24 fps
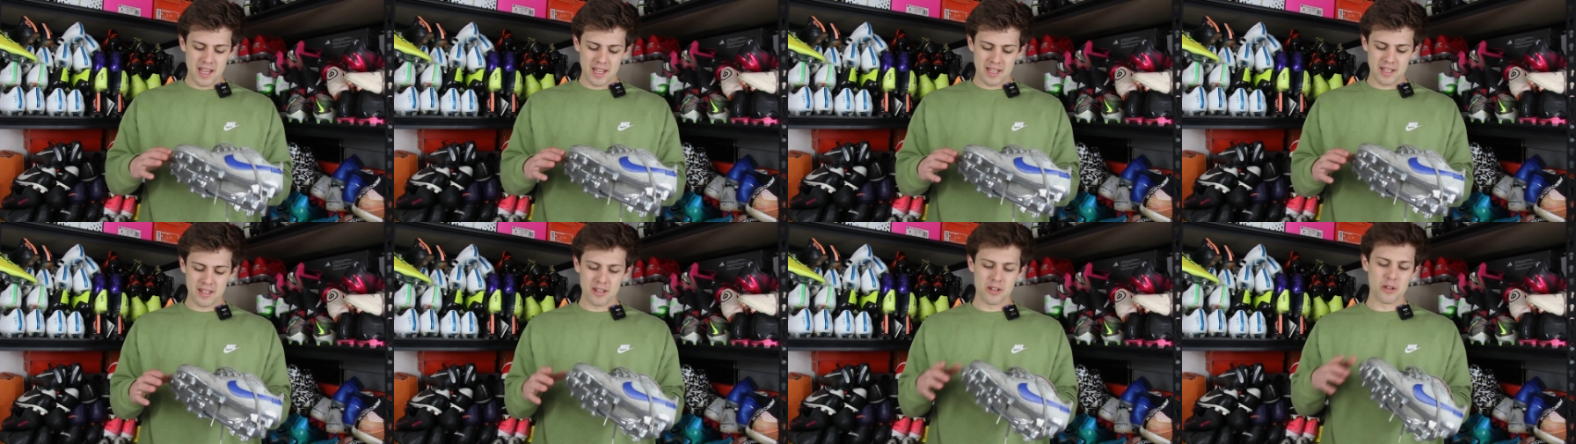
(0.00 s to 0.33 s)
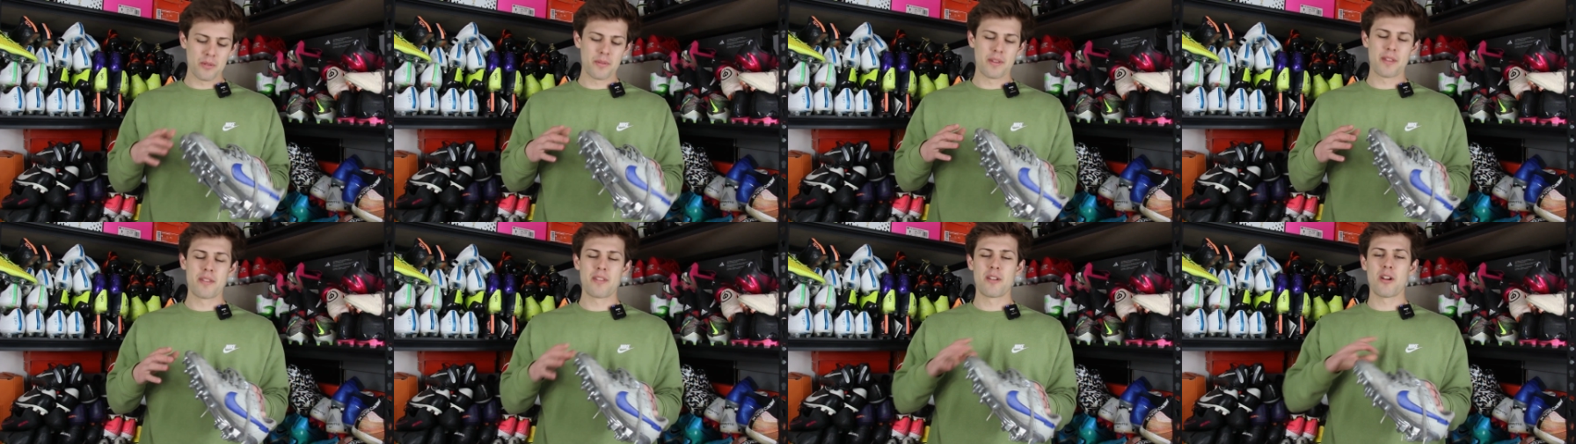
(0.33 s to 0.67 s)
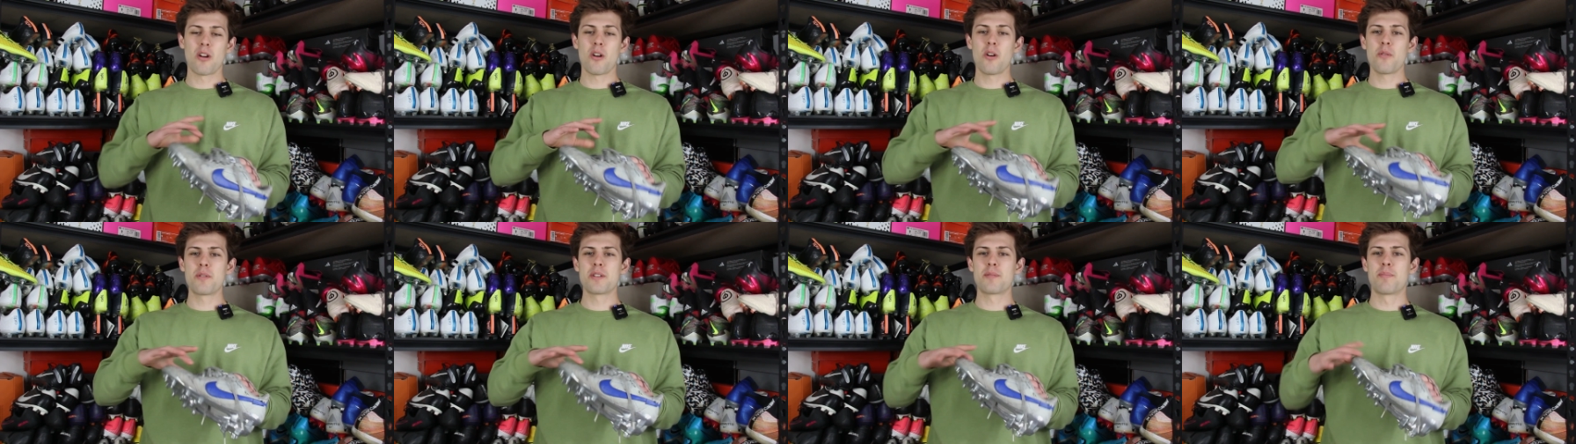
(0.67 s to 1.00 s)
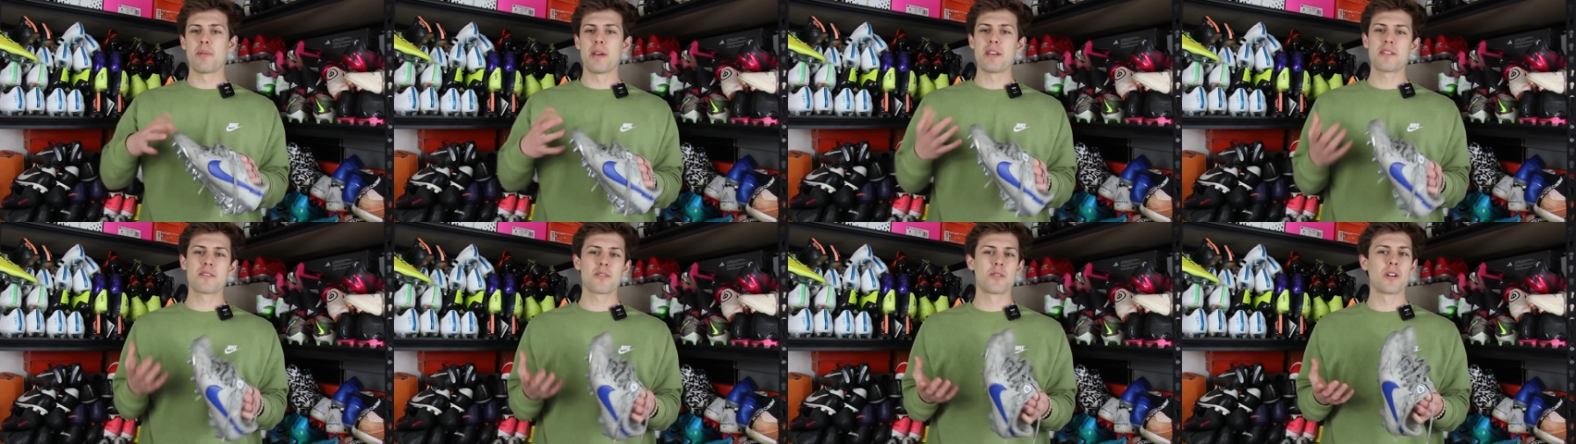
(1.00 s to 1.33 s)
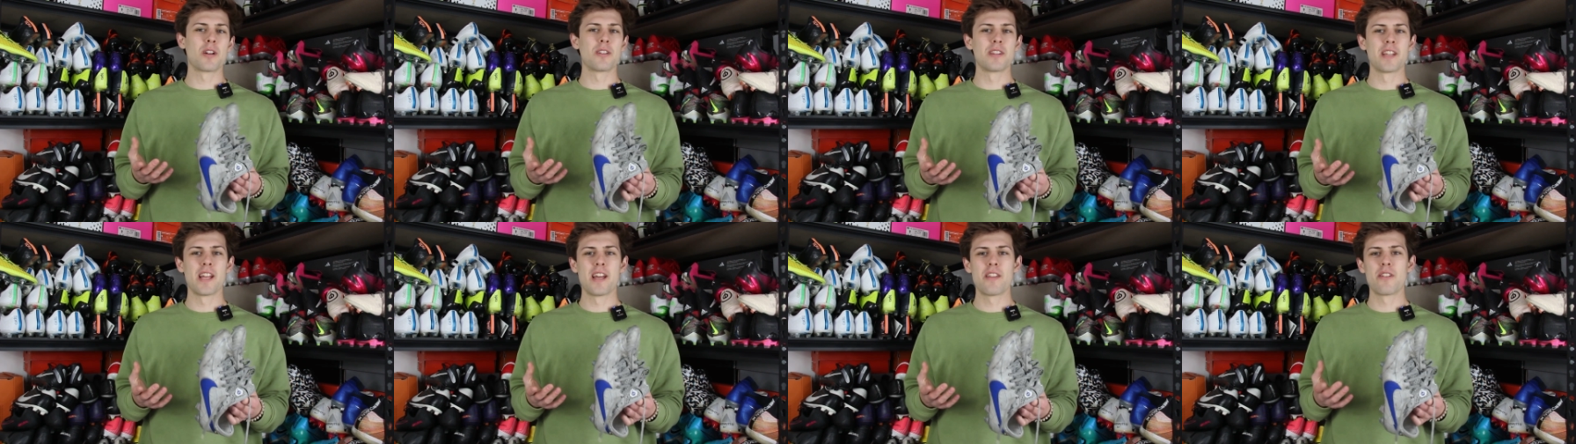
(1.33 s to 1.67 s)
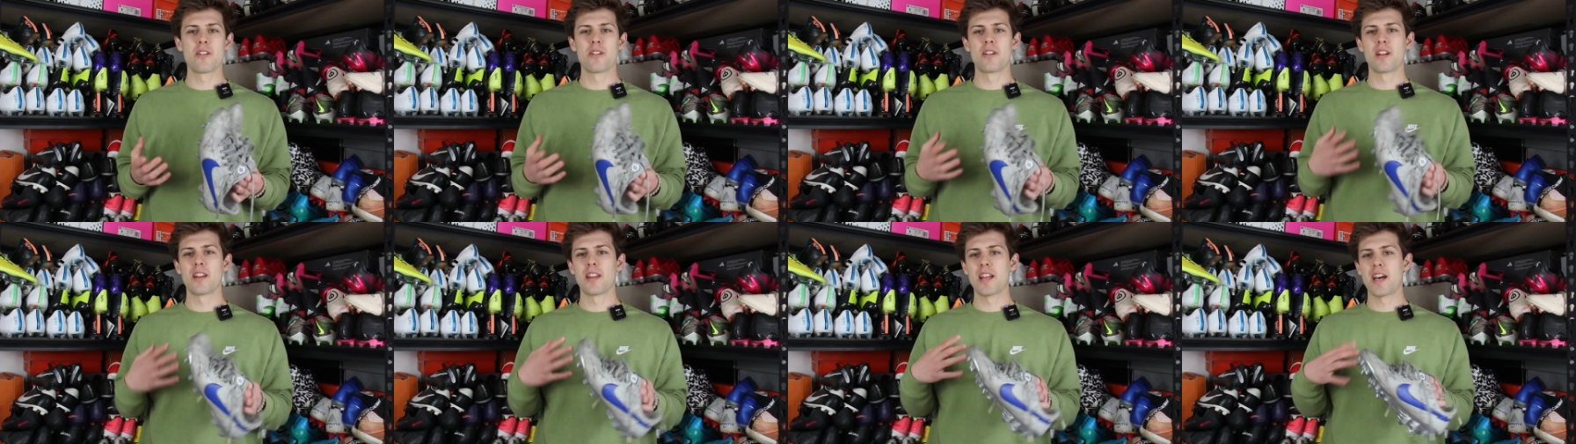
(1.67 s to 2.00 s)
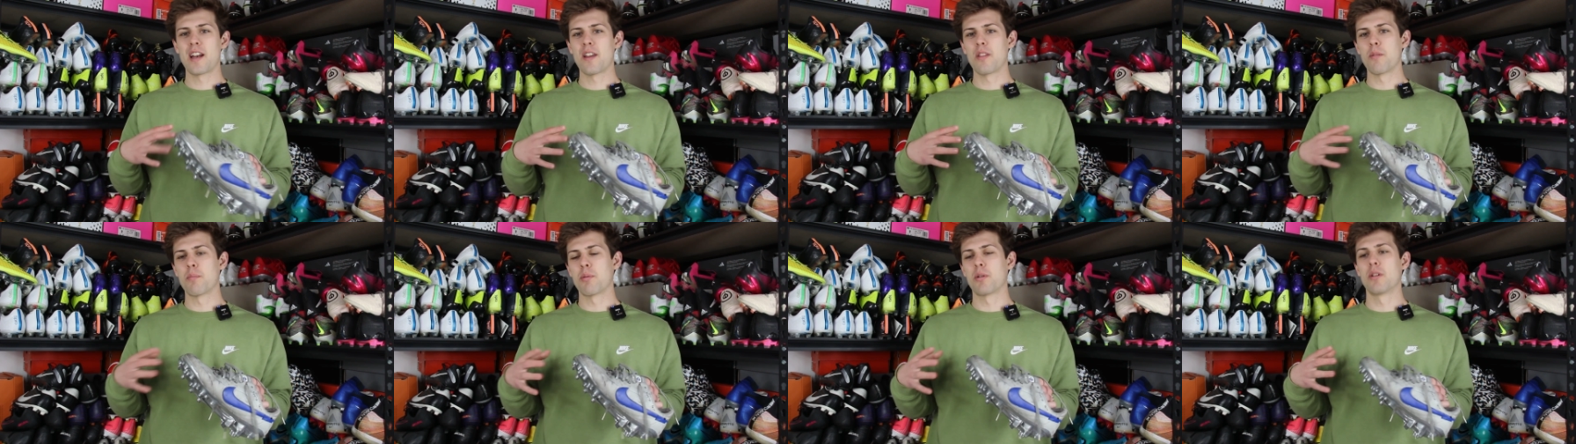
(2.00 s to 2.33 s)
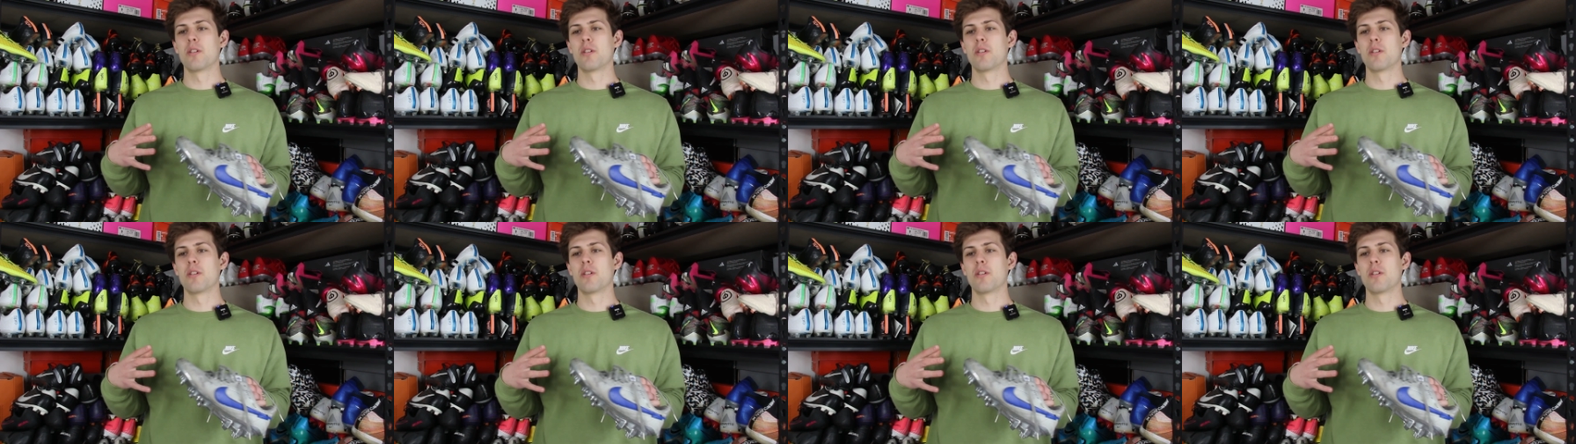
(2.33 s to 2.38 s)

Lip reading: you know, they're always based around leather, and a lot of the